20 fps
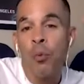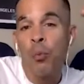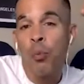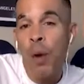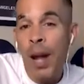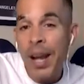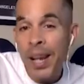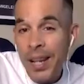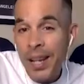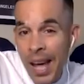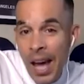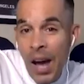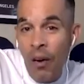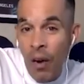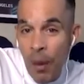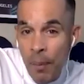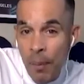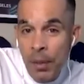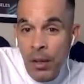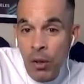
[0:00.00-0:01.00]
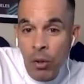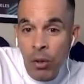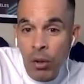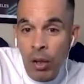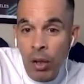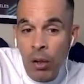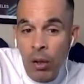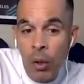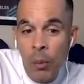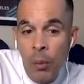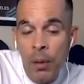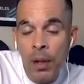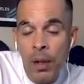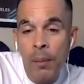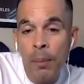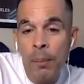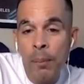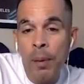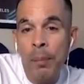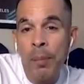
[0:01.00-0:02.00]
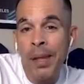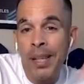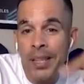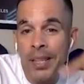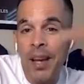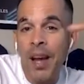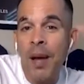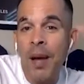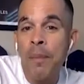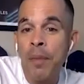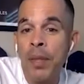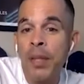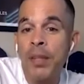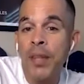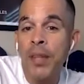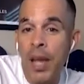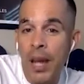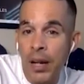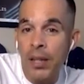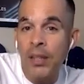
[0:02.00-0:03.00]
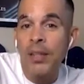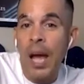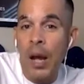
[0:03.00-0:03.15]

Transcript: right now I'm in Oklahoma, but by the time this airs,